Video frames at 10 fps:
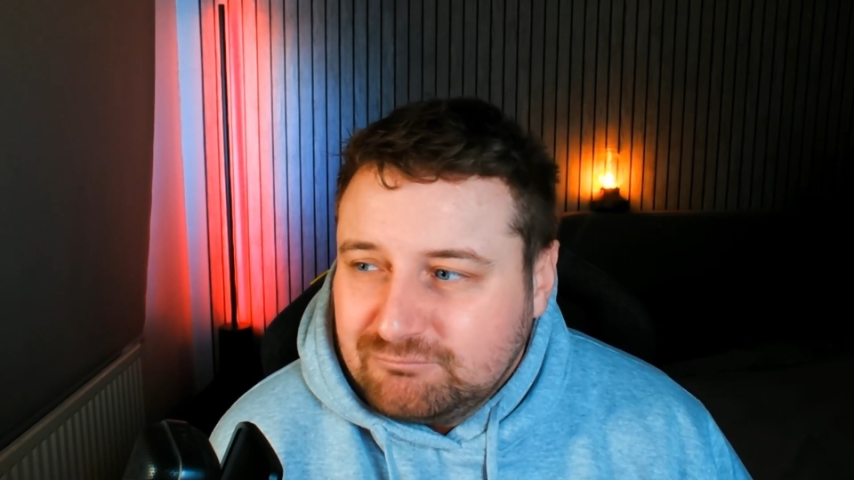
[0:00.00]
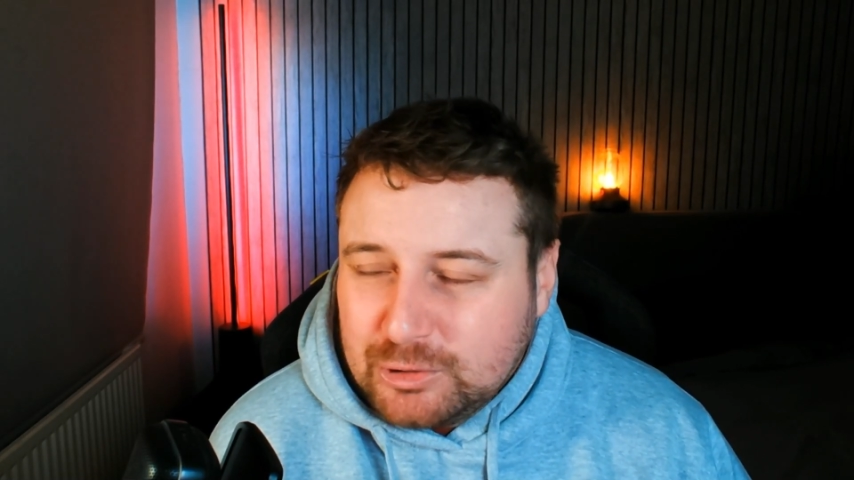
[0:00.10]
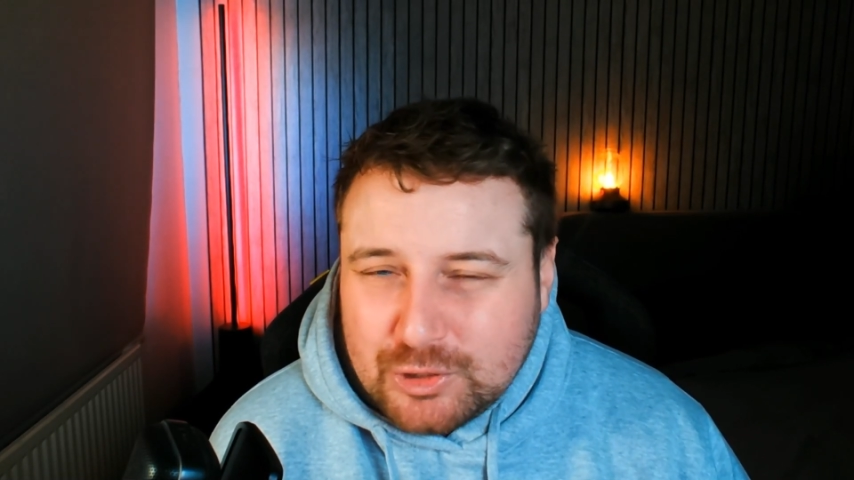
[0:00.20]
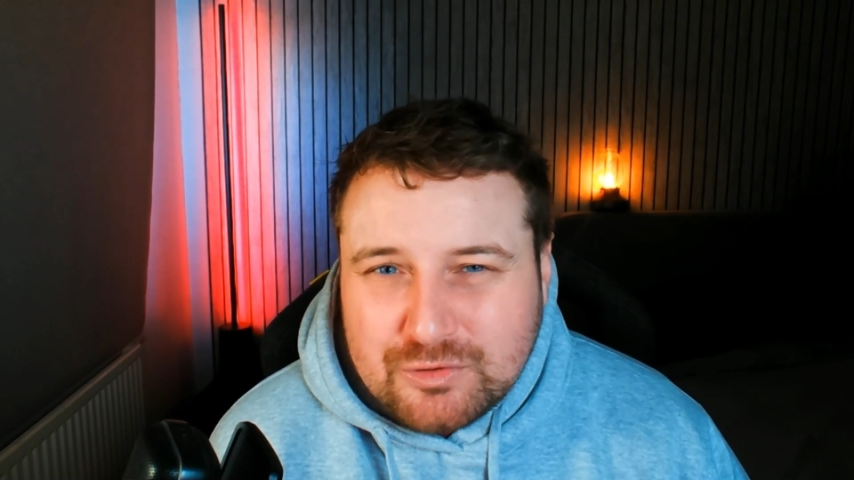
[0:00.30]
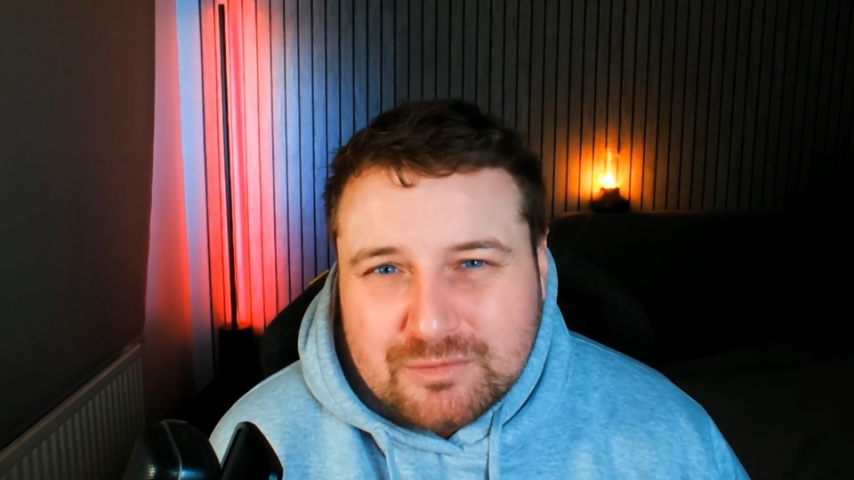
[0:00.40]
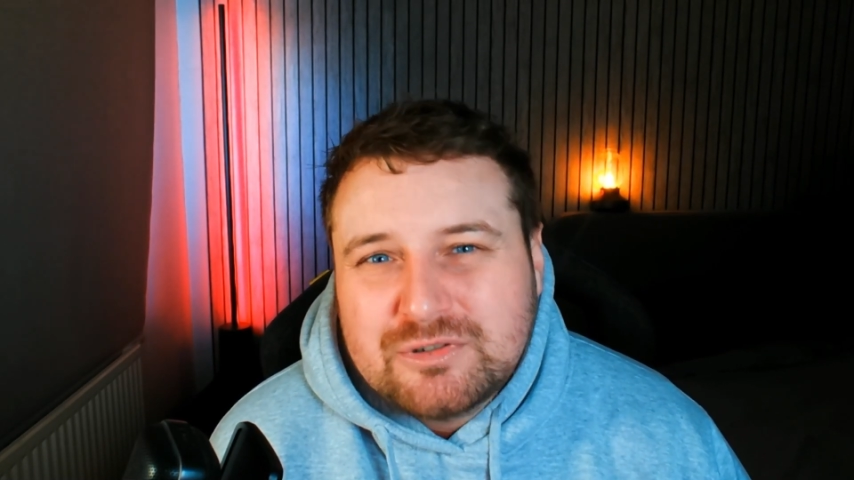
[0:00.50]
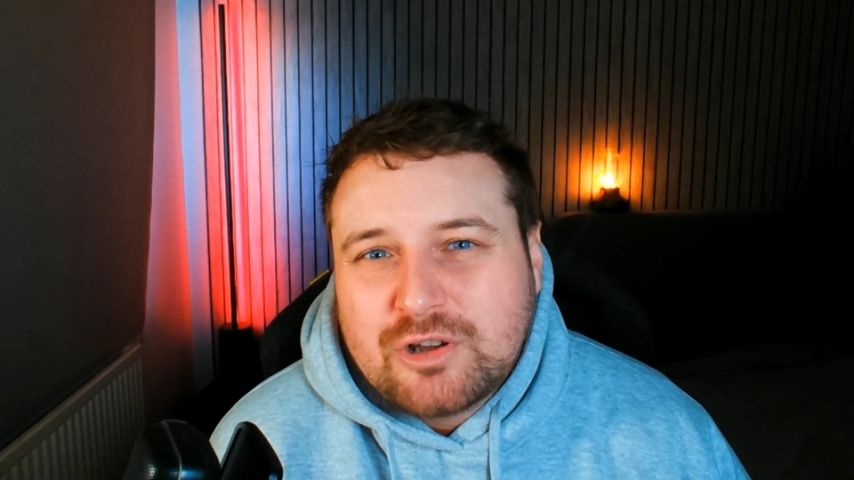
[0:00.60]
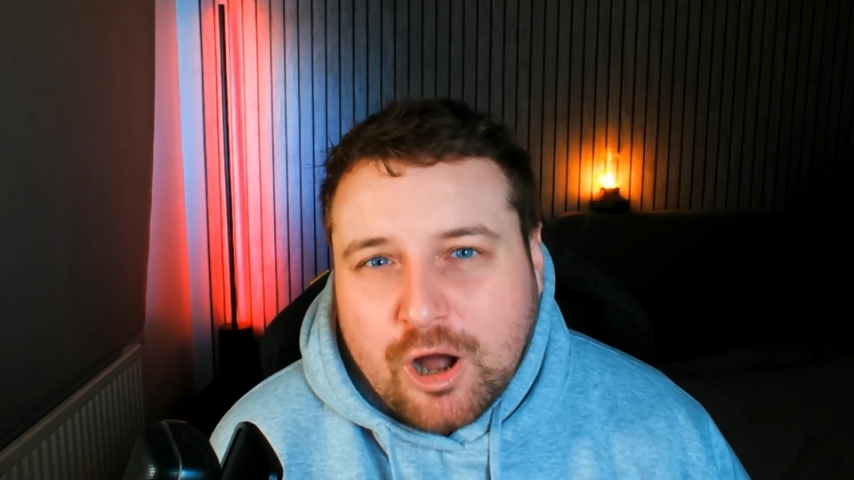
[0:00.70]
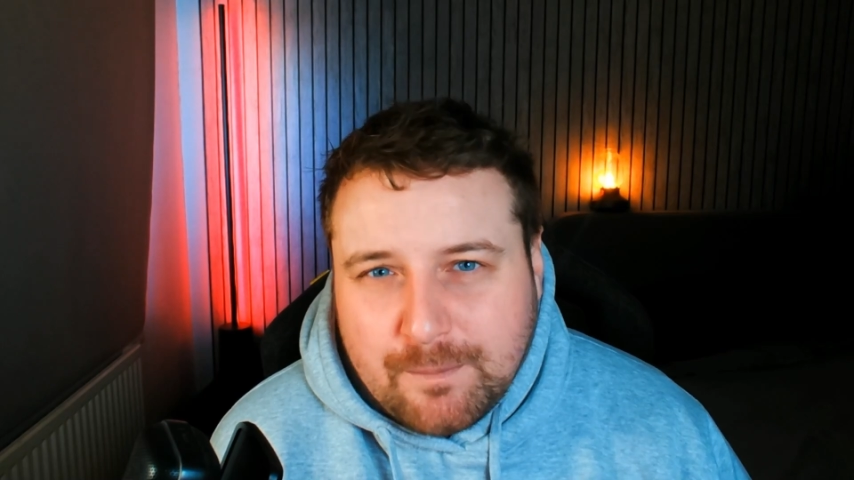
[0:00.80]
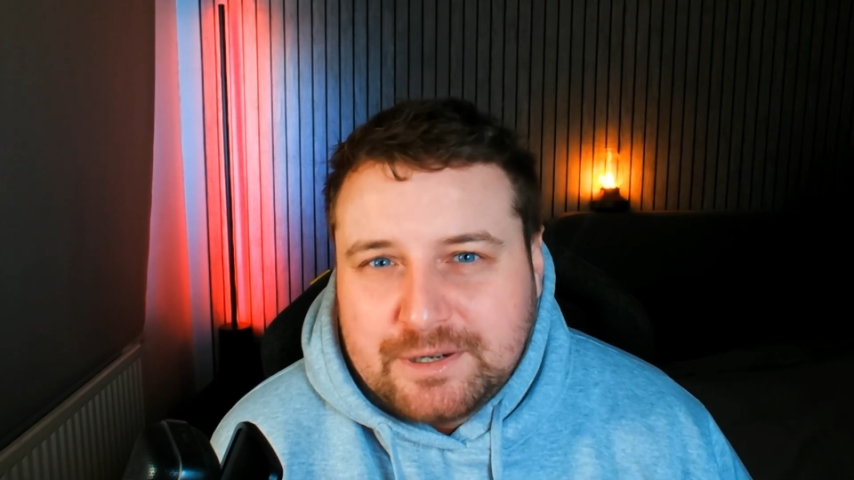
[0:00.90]
we'll do some
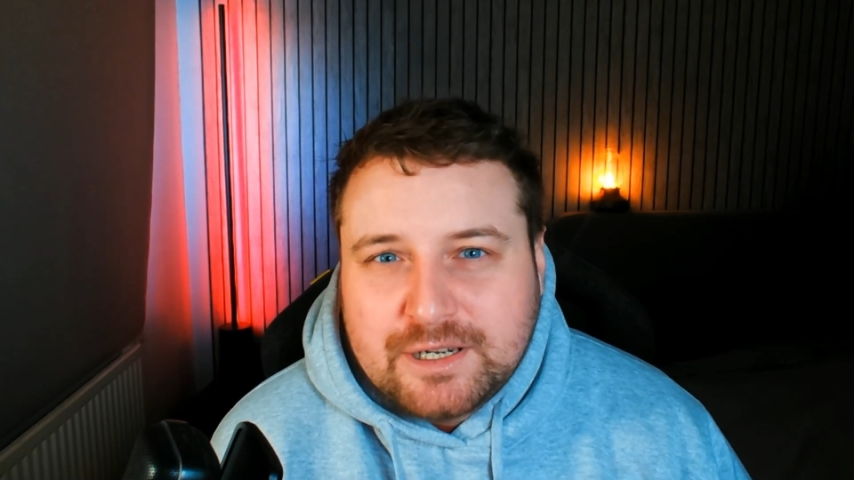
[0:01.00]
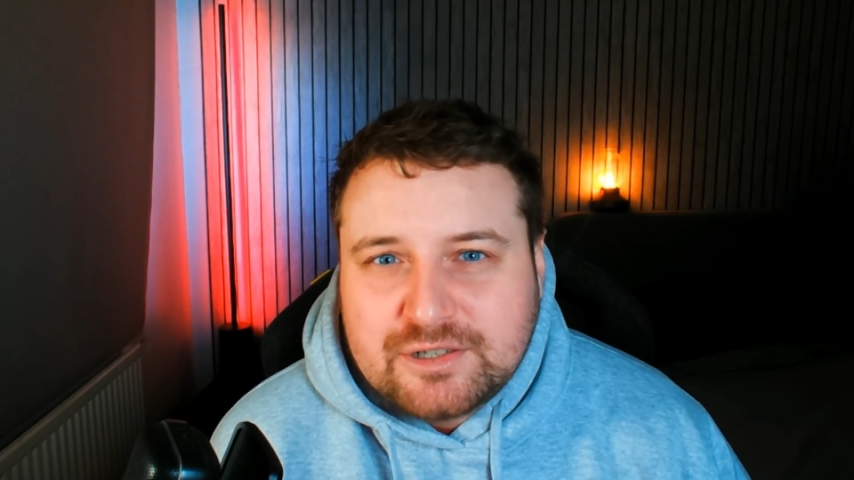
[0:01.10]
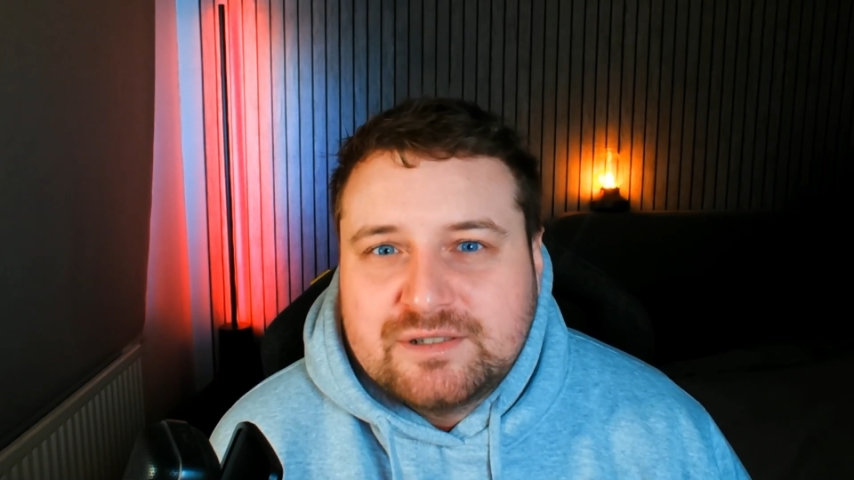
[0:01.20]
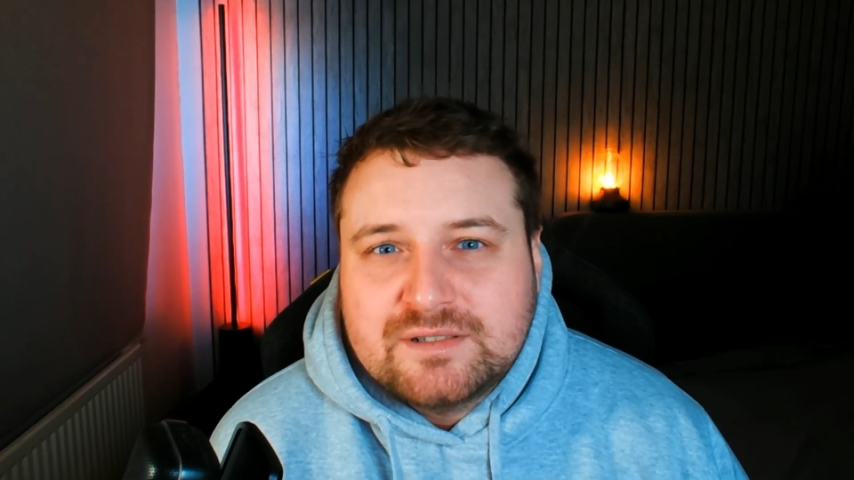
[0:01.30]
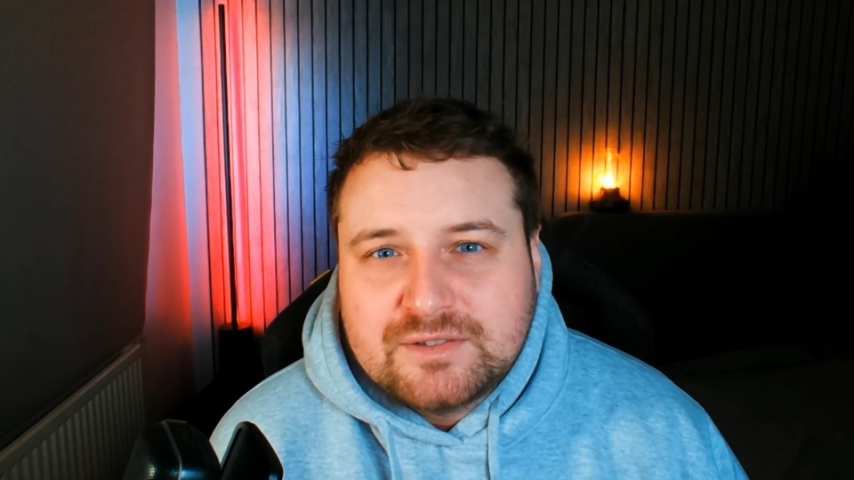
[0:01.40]
score predictions